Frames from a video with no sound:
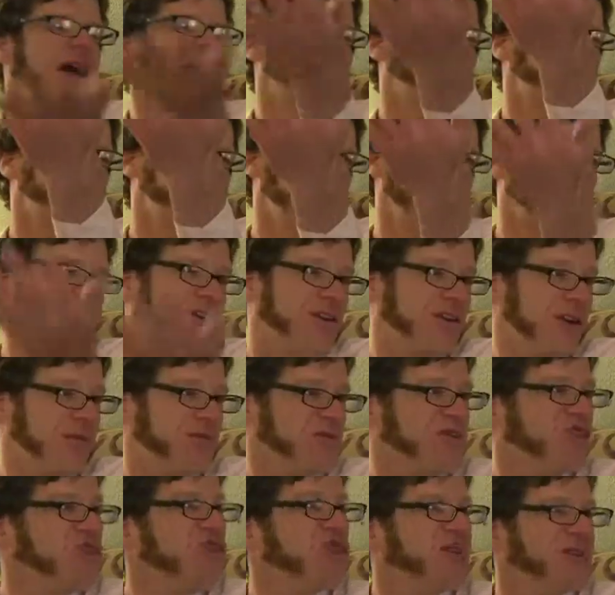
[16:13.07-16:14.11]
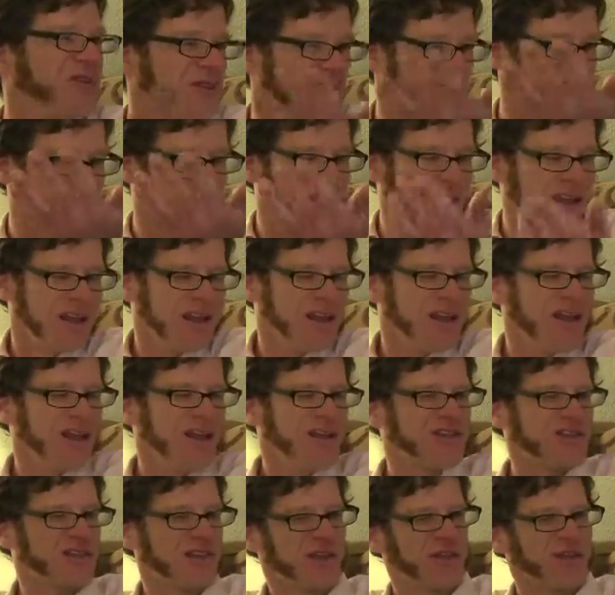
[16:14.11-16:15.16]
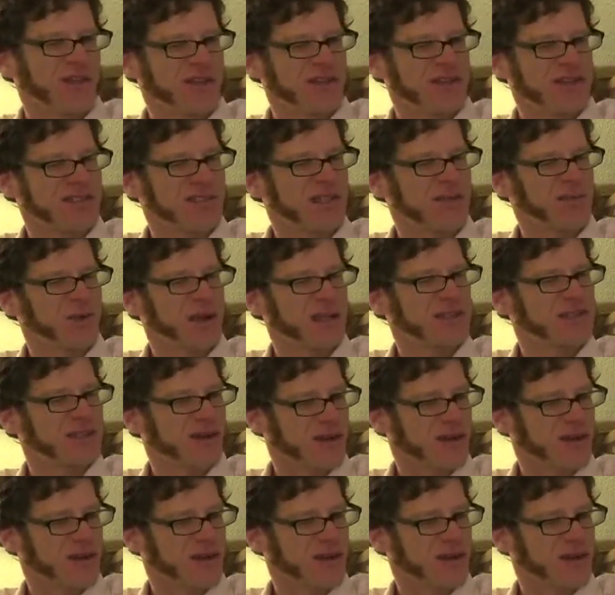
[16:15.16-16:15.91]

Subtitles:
happened back in 2002, right? So in some ways,